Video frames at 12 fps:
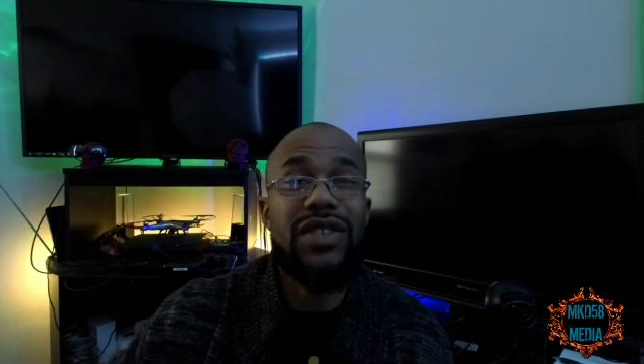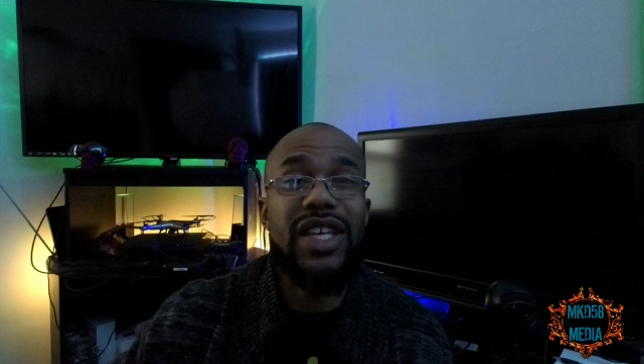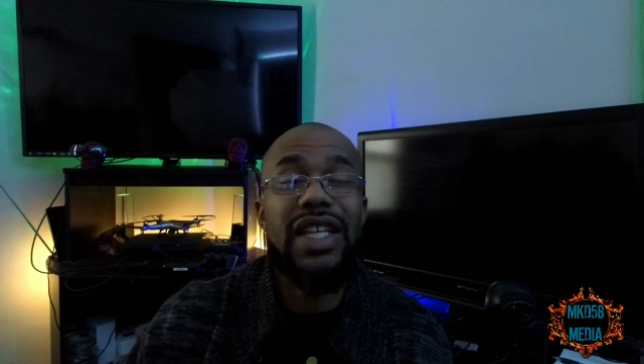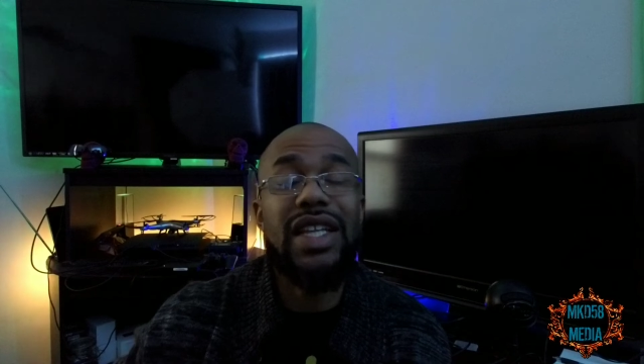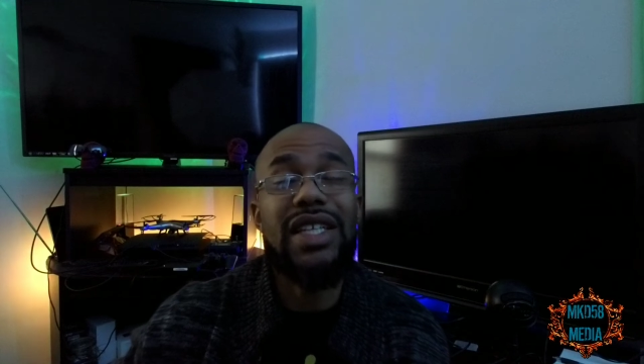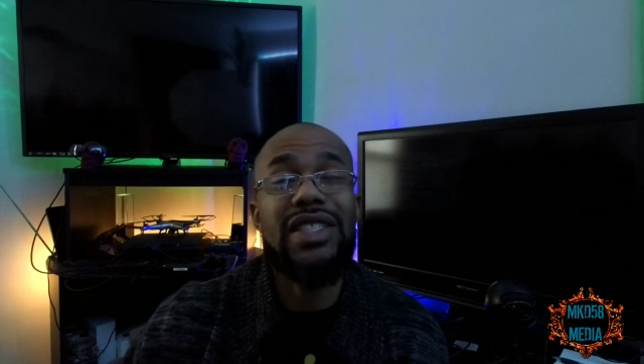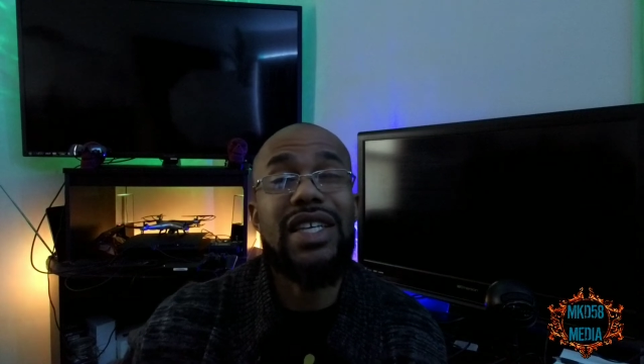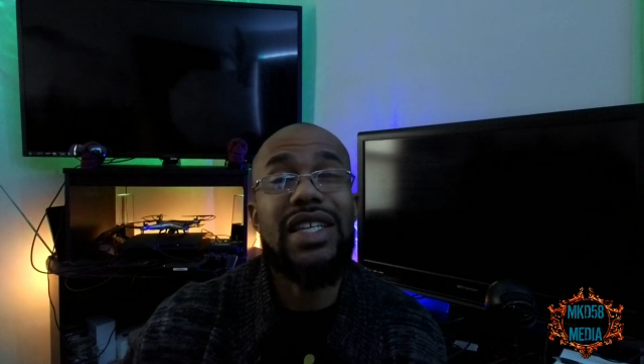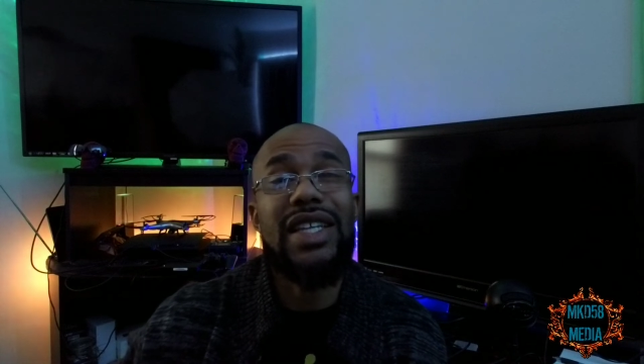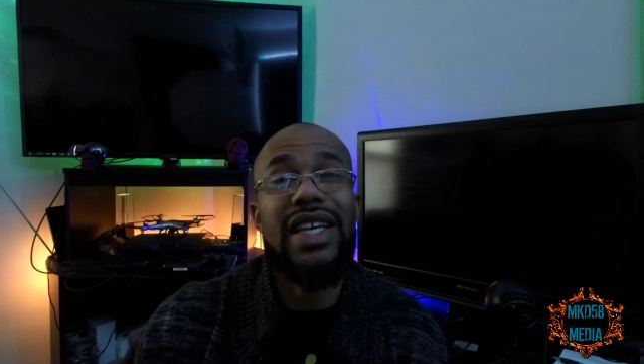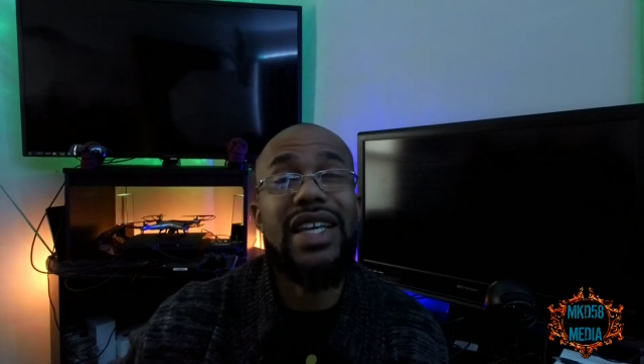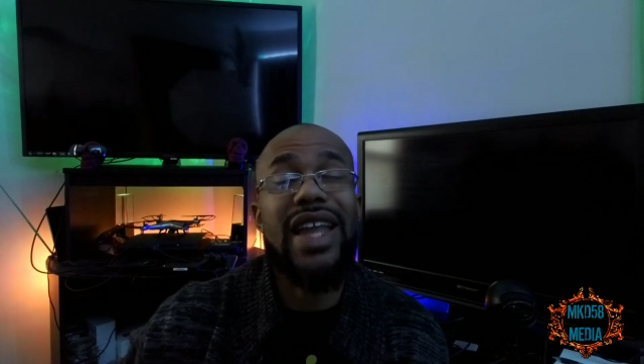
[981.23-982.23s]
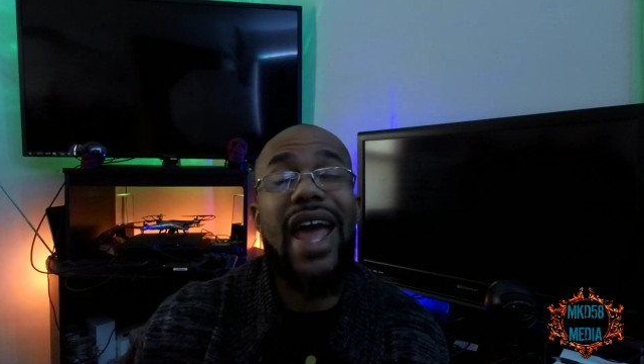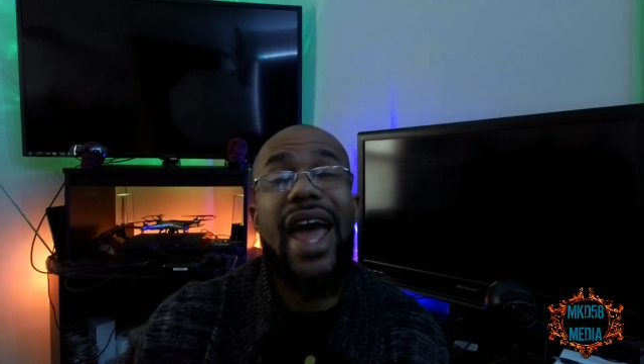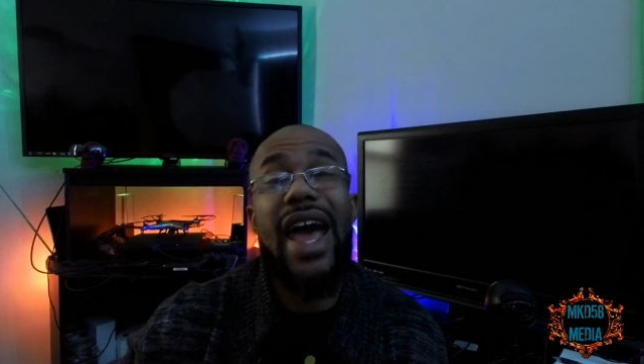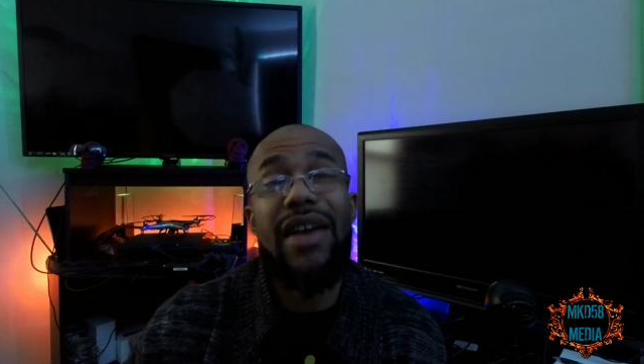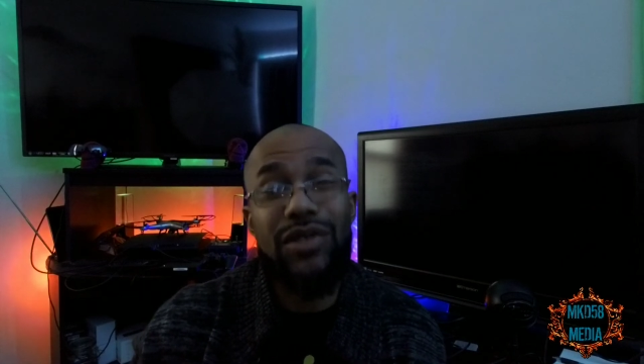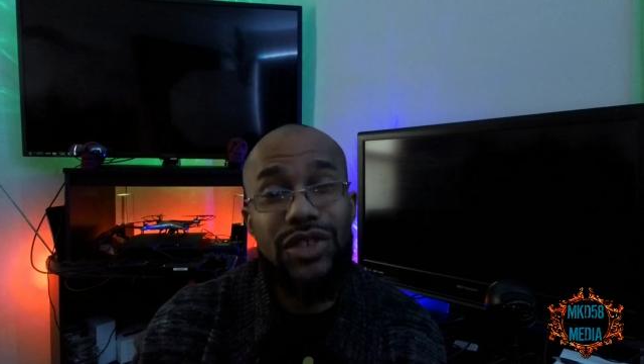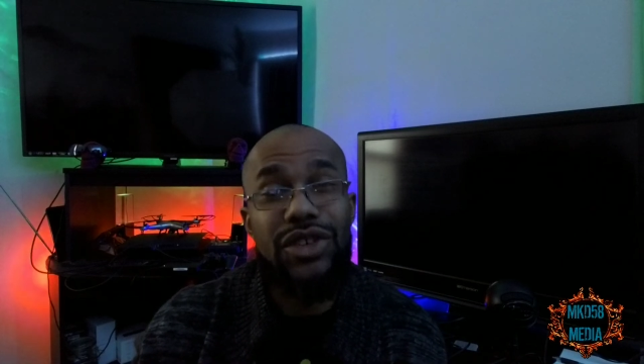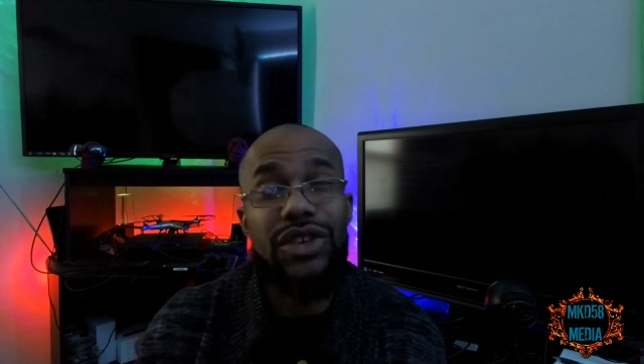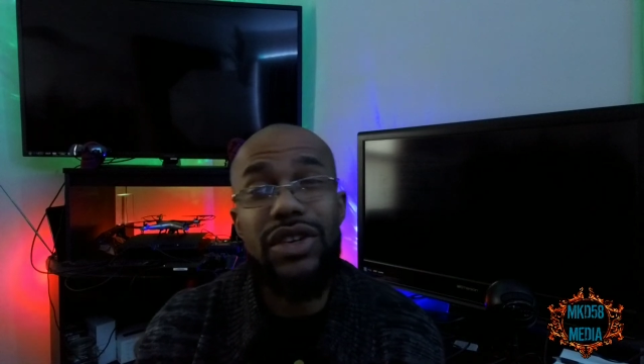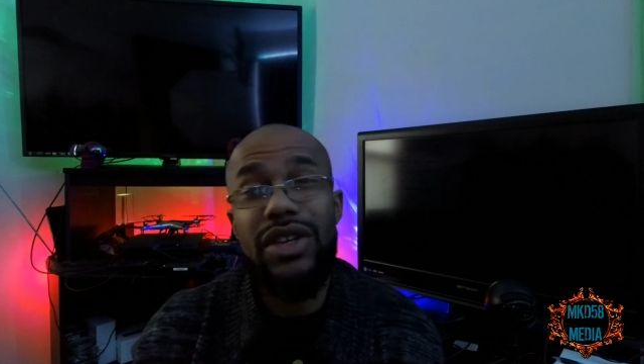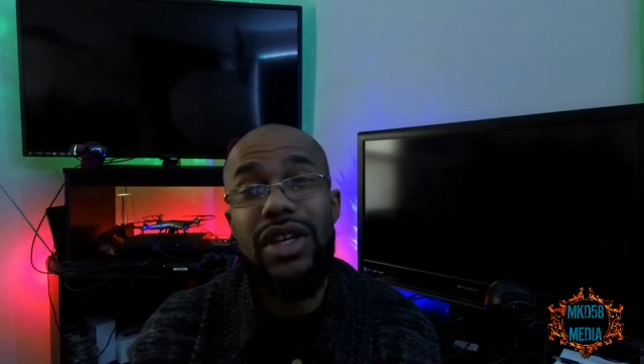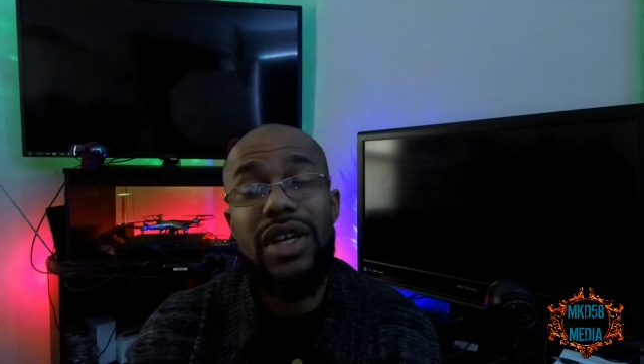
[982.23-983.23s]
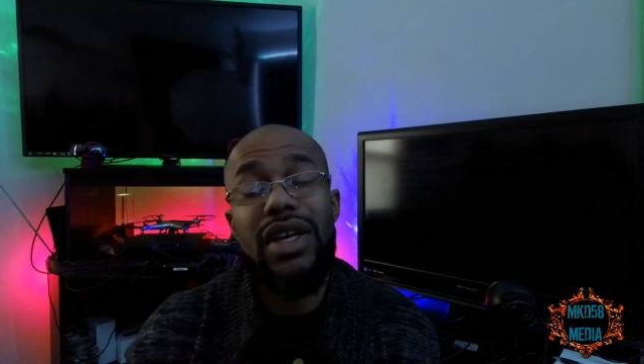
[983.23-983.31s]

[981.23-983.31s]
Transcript: of killings he did after